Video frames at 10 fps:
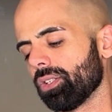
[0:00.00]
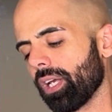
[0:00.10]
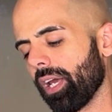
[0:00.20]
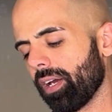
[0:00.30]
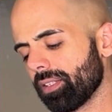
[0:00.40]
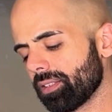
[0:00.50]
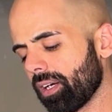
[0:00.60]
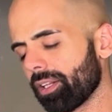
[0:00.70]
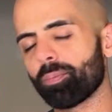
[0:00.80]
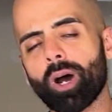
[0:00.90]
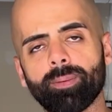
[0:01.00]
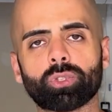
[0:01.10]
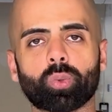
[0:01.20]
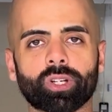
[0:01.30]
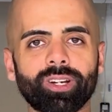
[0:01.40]
And the
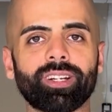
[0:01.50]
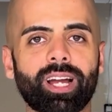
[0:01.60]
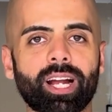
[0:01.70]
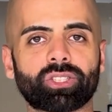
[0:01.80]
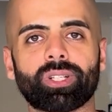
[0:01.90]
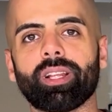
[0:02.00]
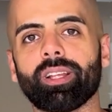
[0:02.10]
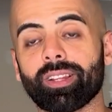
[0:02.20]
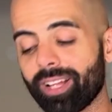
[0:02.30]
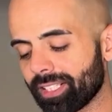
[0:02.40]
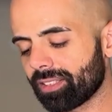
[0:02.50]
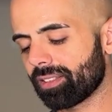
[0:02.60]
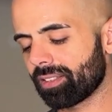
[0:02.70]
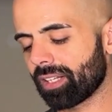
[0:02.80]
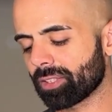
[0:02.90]
pumps were good, actually.
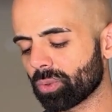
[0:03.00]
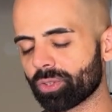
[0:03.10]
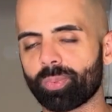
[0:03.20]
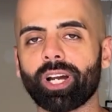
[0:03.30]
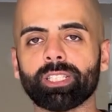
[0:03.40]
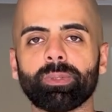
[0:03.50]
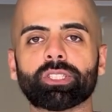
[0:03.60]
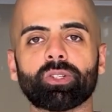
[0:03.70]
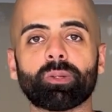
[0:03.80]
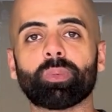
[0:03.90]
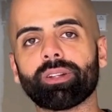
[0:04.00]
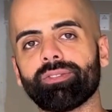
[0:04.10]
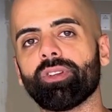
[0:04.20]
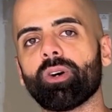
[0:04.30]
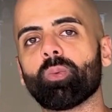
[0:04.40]
That's what surprised me. So the blood
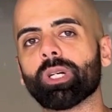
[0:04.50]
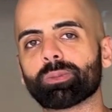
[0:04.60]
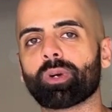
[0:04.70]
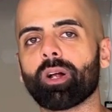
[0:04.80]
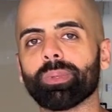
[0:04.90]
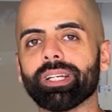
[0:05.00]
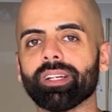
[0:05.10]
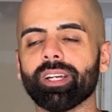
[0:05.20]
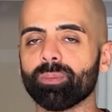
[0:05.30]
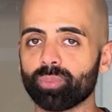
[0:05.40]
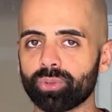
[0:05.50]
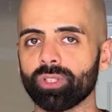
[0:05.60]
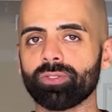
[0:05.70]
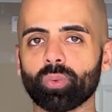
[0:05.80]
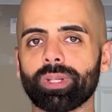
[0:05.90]
flow was probably
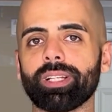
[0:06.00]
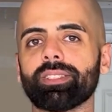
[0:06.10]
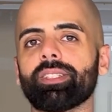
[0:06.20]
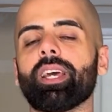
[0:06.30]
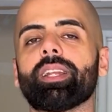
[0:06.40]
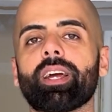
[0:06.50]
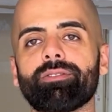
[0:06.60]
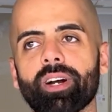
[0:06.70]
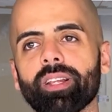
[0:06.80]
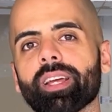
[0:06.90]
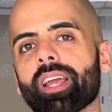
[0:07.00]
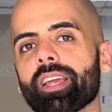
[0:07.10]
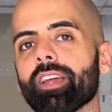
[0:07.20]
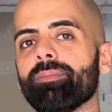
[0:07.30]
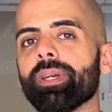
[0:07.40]
improved with this, and I felt like it
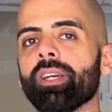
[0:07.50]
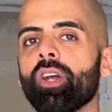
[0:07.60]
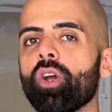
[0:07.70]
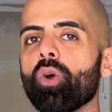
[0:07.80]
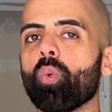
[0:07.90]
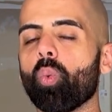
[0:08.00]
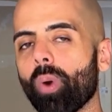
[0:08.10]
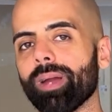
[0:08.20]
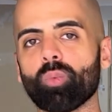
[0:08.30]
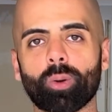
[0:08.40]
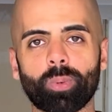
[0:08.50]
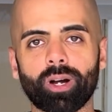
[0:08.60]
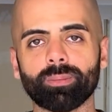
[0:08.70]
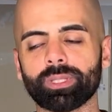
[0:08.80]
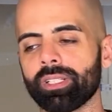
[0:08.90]
gave me way more
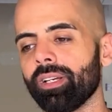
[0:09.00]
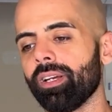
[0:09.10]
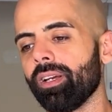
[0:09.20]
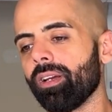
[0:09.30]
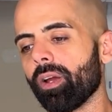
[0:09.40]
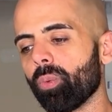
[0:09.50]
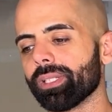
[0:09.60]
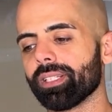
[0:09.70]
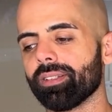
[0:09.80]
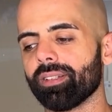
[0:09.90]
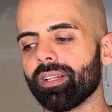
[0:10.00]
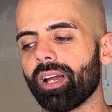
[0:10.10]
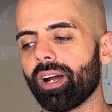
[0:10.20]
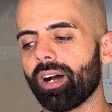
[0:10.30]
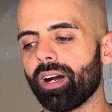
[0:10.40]
pumps. It wasn't
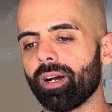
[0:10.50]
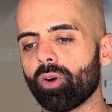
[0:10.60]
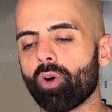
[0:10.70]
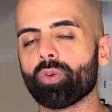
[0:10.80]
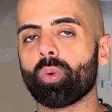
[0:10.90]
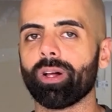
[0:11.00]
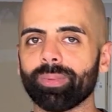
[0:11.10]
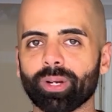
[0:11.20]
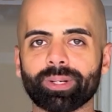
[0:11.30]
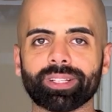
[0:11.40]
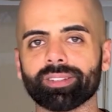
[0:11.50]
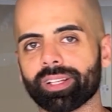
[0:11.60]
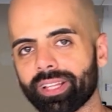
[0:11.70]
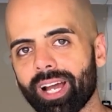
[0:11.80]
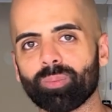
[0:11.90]
overwhelming or anything
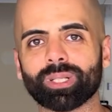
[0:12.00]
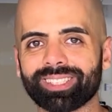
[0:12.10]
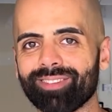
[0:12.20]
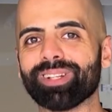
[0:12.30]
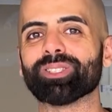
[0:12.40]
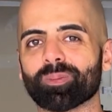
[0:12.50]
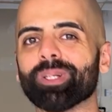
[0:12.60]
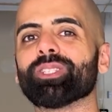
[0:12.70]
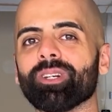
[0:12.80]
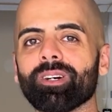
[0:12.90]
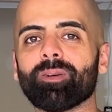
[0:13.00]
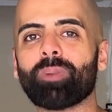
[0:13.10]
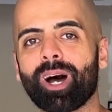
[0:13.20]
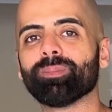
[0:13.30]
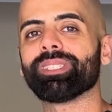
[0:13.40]
like that, but definitely took me to
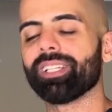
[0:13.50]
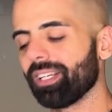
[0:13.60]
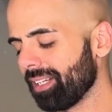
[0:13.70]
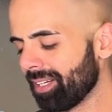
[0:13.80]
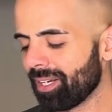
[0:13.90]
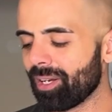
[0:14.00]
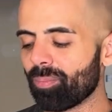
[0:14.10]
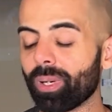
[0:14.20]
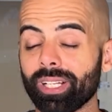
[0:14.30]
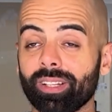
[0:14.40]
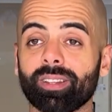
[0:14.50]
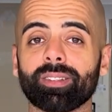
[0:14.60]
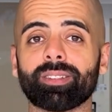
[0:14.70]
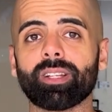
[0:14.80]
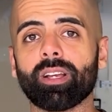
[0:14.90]
Pump City. But
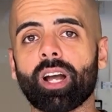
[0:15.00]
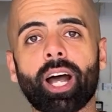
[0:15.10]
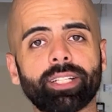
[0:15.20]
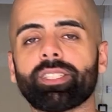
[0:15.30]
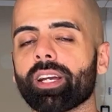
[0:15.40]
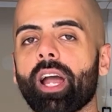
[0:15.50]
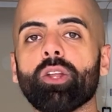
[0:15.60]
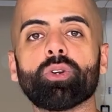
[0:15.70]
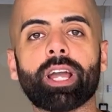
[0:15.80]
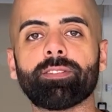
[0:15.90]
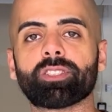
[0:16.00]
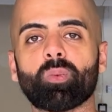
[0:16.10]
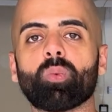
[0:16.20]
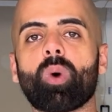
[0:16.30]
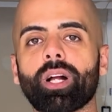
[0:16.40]
High-Tech, I know you have
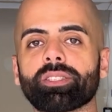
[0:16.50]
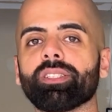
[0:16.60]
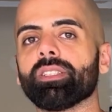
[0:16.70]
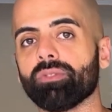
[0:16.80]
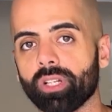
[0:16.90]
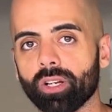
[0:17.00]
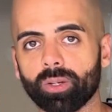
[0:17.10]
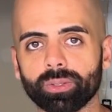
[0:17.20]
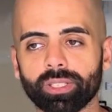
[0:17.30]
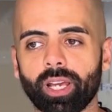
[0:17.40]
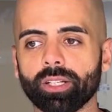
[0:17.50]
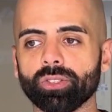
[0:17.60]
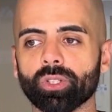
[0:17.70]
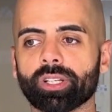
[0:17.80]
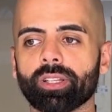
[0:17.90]
someone watching these videos, and
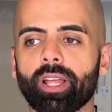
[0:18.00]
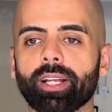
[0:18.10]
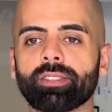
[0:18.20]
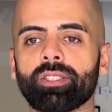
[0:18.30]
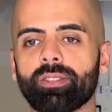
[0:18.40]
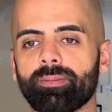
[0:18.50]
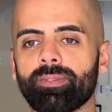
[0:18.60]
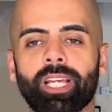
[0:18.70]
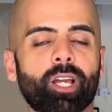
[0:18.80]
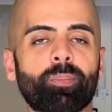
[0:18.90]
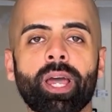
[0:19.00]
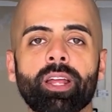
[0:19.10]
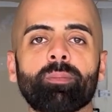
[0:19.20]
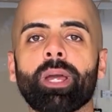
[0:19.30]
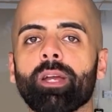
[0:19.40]
you could like take a
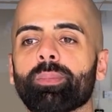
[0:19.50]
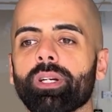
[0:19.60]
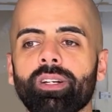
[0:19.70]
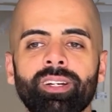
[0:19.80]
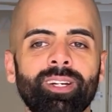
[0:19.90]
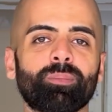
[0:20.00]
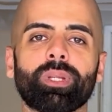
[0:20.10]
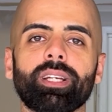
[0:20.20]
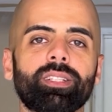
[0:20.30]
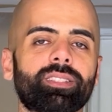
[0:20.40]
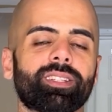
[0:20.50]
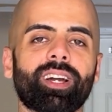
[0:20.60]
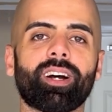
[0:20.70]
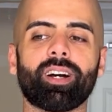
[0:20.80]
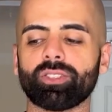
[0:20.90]
pen and paper. Please
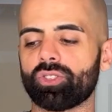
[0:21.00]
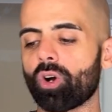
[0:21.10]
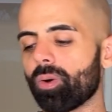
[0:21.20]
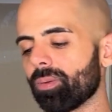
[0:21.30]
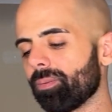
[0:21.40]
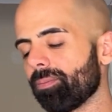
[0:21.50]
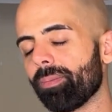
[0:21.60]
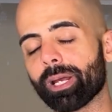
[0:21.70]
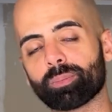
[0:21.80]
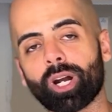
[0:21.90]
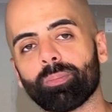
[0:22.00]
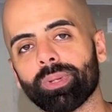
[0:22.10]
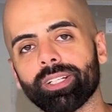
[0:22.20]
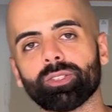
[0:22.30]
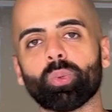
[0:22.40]
don't make prop
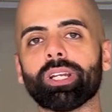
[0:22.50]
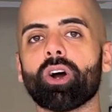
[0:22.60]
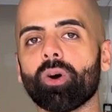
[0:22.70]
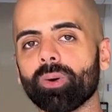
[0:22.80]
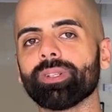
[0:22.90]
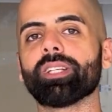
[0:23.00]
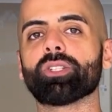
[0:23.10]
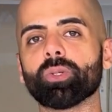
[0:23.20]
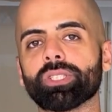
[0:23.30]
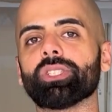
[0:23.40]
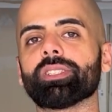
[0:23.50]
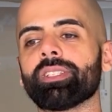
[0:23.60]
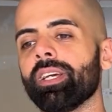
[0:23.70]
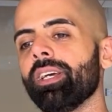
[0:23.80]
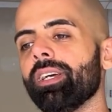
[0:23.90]
blends. We know the dosages.
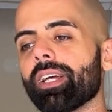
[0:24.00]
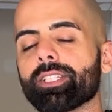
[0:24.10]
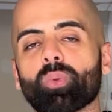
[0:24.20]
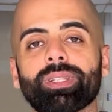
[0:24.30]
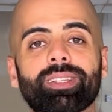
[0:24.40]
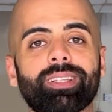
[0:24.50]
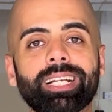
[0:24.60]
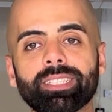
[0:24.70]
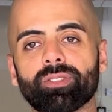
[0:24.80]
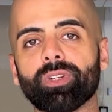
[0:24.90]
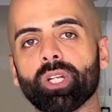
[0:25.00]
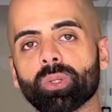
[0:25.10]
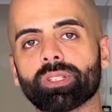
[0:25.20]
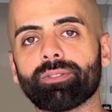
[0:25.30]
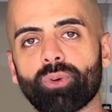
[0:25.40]
That's what these
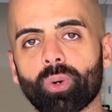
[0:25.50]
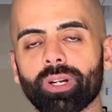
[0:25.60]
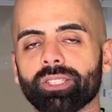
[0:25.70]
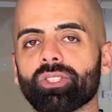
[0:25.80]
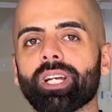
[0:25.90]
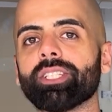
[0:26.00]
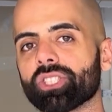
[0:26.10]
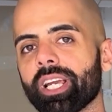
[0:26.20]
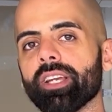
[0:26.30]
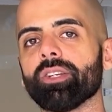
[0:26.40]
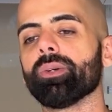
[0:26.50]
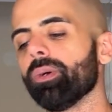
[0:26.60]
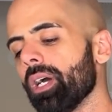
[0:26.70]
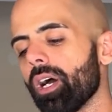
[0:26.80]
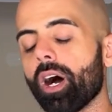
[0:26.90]
videos are for, is to educate you
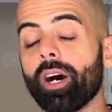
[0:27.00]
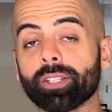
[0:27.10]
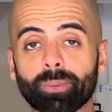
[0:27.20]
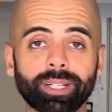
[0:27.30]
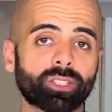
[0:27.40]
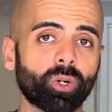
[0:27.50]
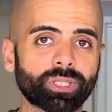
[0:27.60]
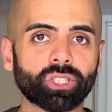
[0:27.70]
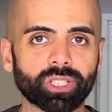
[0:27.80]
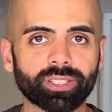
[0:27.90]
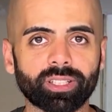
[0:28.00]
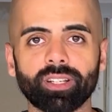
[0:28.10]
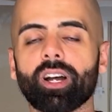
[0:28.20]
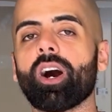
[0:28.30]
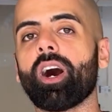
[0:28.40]
on the right dosages,
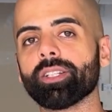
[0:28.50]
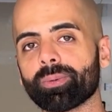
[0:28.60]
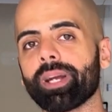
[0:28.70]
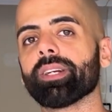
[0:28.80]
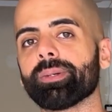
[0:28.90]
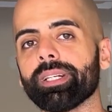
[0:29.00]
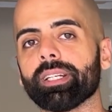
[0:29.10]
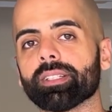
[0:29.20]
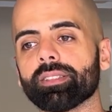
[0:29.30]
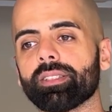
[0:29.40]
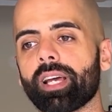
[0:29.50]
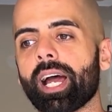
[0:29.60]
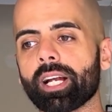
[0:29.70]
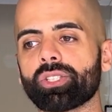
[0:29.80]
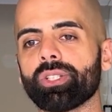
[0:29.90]
on the right ingredients that
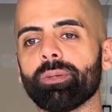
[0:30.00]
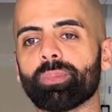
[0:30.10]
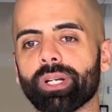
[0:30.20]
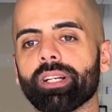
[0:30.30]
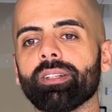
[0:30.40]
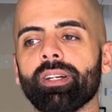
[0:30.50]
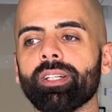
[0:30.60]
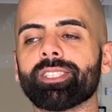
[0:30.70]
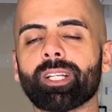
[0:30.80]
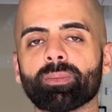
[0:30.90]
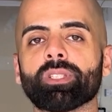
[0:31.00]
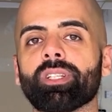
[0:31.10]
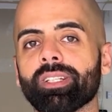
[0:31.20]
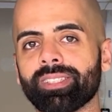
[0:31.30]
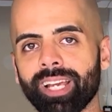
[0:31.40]
actually bring something to
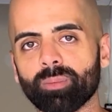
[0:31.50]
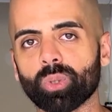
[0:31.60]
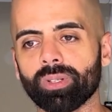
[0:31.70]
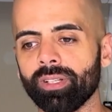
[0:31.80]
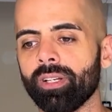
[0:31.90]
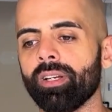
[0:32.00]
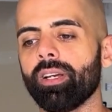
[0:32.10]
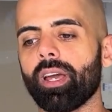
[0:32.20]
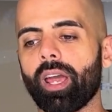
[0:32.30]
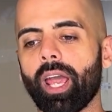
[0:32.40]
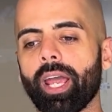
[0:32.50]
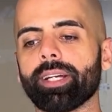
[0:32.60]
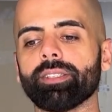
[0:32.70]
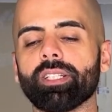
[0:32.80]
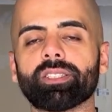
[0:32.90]
the table.
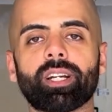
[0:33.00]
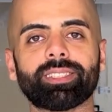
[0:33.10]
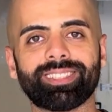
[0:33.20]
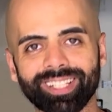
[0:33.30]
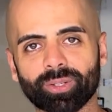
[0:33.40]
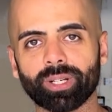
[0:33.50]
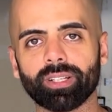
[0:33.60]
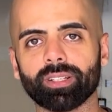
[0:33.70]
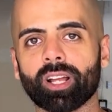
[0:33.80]
And it's not a secret.